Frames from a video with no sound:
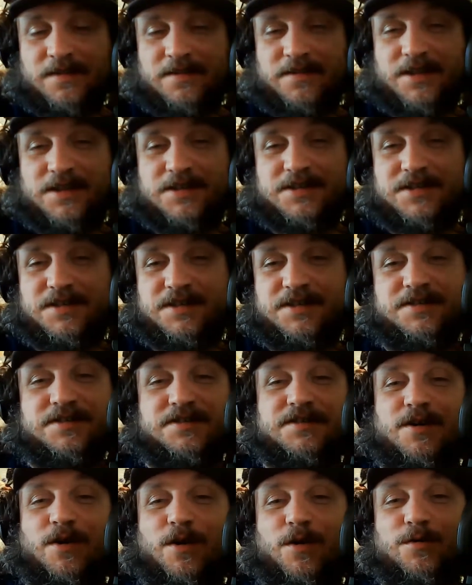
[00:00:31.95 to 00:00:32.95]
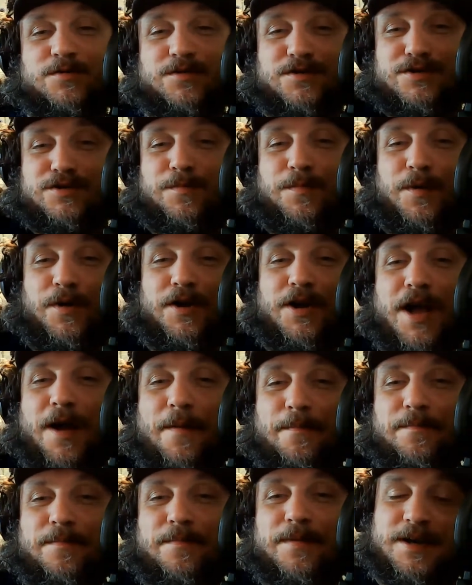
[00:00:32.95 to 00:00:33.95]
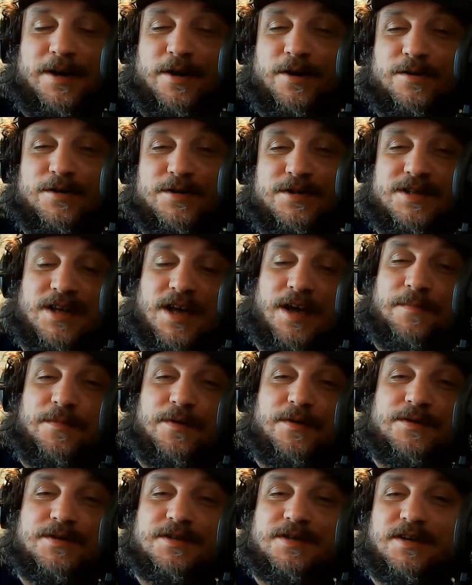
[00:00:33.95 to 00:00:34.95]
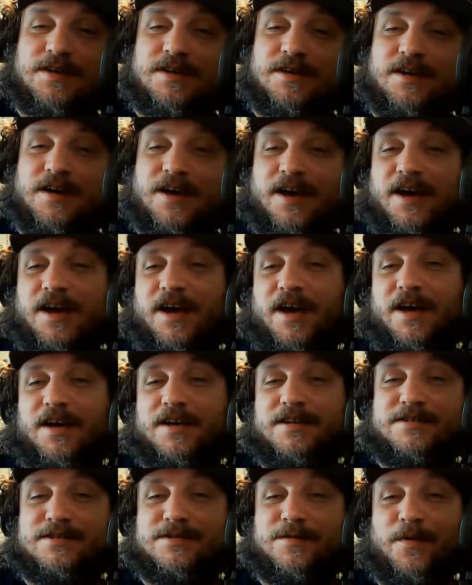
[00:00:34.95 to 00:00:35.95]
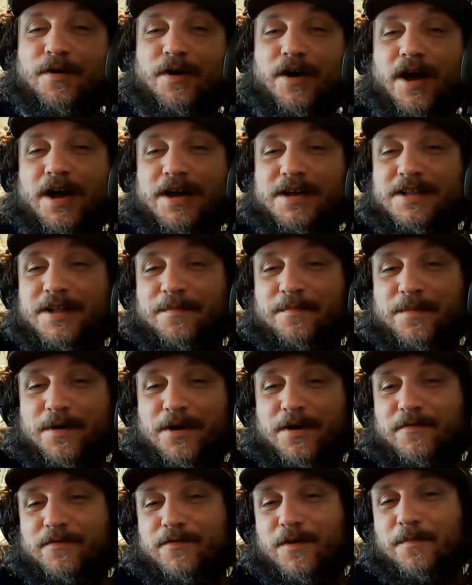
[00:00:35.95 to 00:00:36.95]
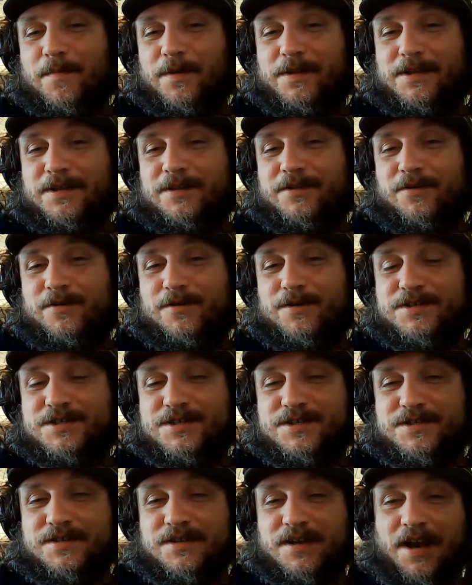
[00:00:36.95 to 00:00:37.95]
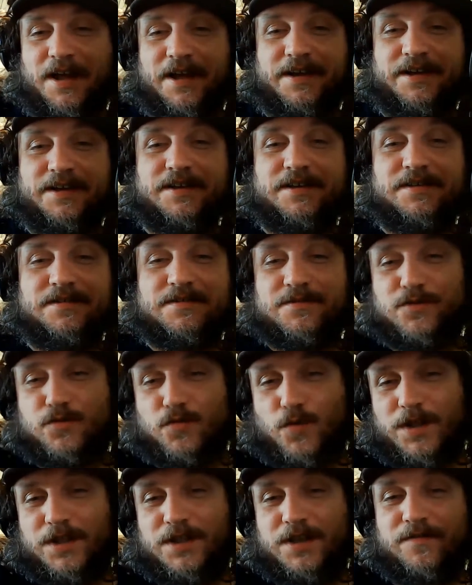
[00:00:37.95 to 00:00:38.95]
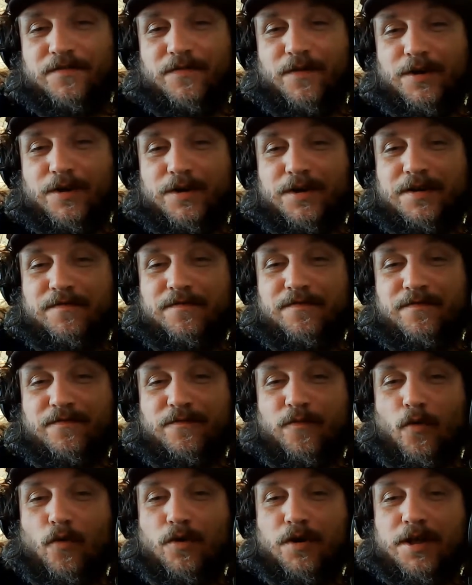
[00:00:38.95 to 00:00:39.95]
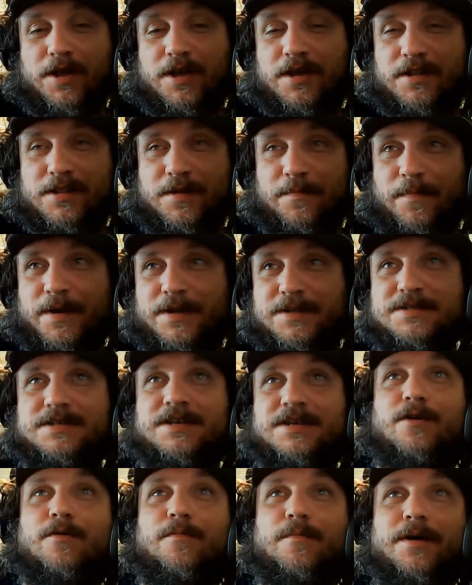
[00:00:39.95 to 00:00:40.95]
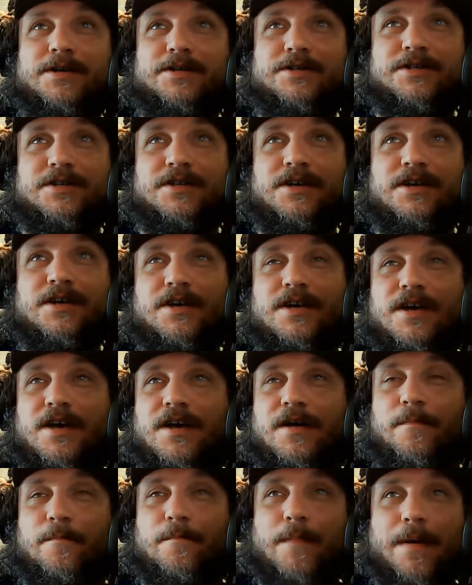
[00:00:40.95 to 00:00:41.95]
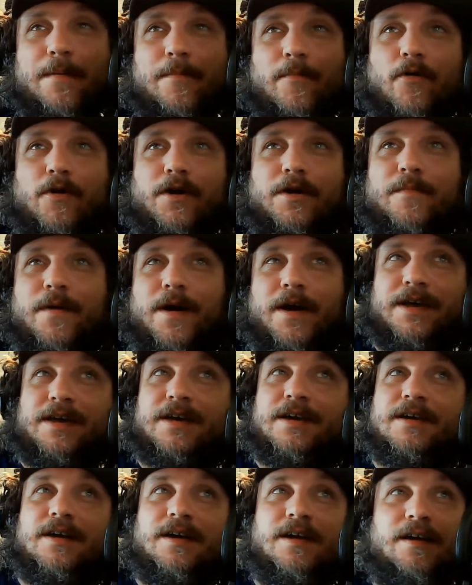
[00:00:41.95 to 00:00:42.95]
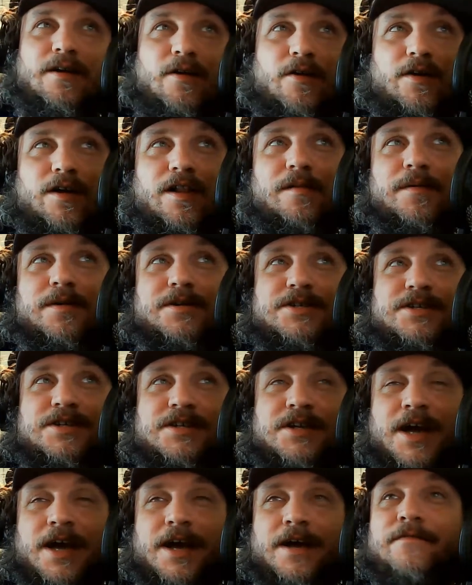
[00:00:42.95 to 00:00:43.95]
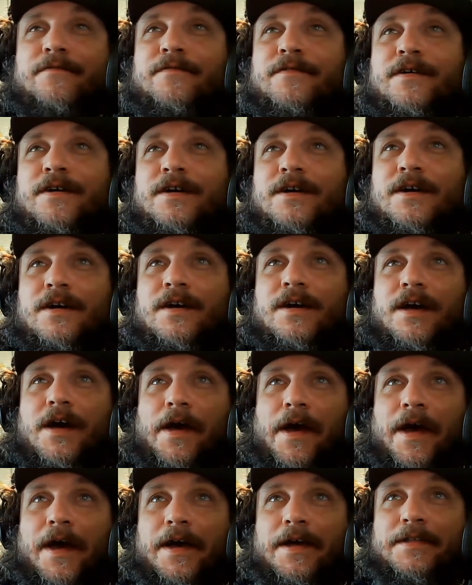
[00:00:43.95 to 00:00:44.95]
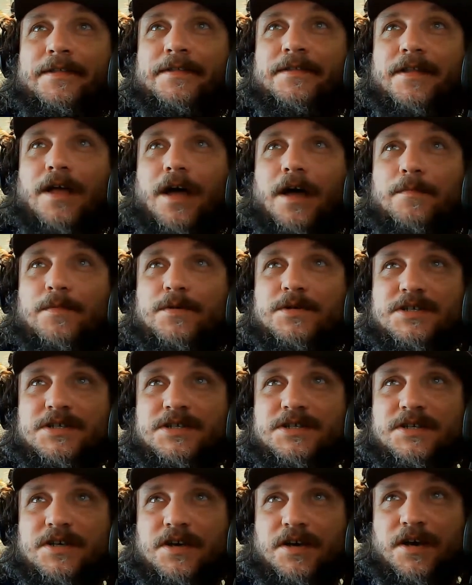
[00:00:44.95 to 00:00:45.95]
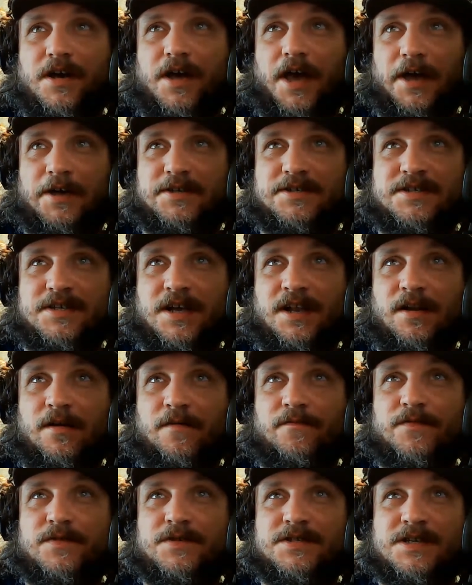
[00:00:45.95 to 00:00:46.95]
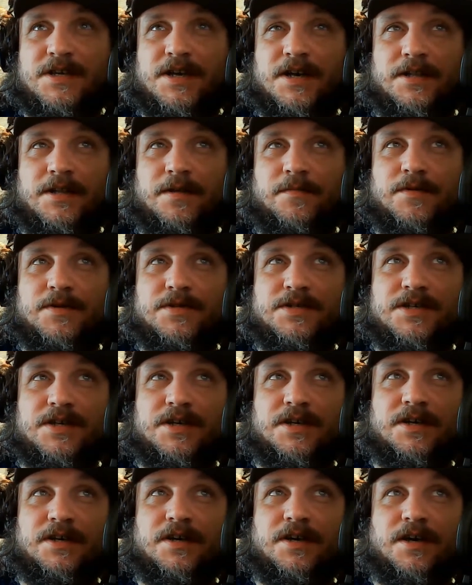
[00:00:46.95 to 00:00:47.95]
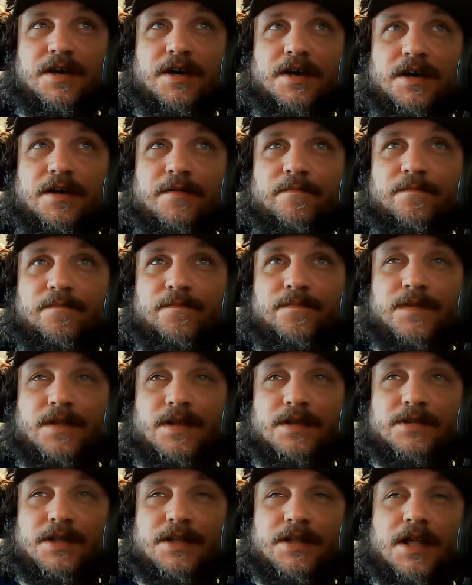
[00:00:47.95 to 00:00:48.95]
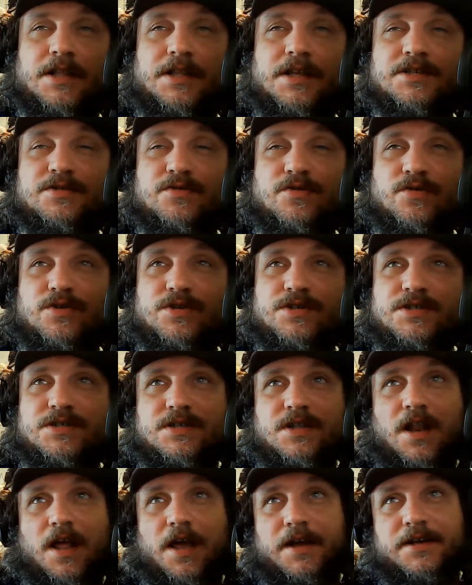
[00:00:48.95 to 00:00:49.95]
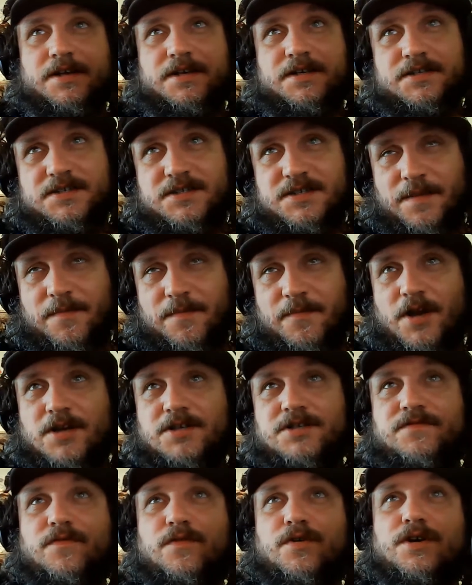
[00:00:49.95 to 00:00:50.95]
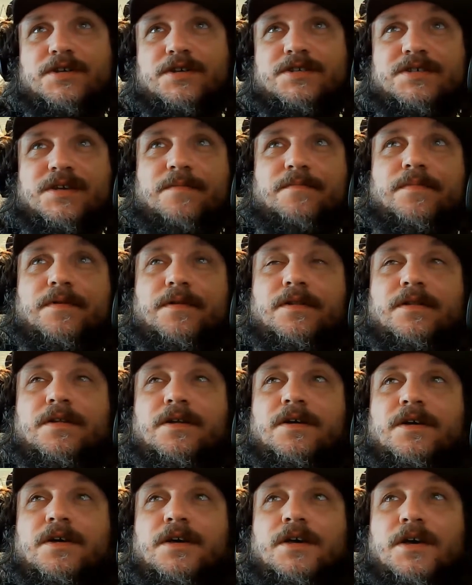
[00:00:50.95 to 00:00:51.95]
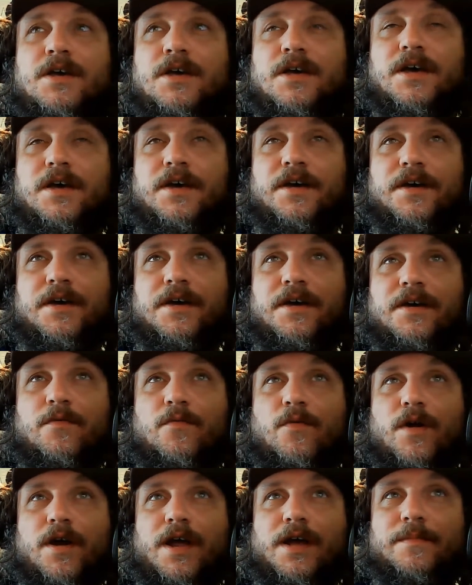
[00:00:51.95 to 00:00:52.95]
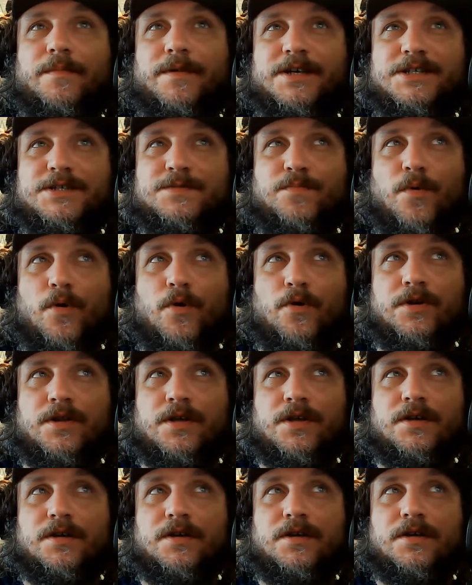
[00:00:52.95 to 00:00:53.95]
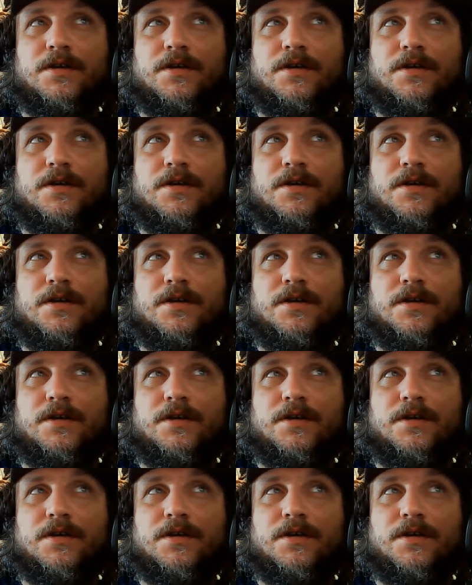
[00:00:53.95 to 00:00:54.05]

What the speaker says: This is called SuperGAP because I'm using a super high number of competitors, like 20, 30, 40, depends how much memory my local machine have. And I'm using Excel, obviously, and I'm using the data source like SEMrush, for example, where I'm exporting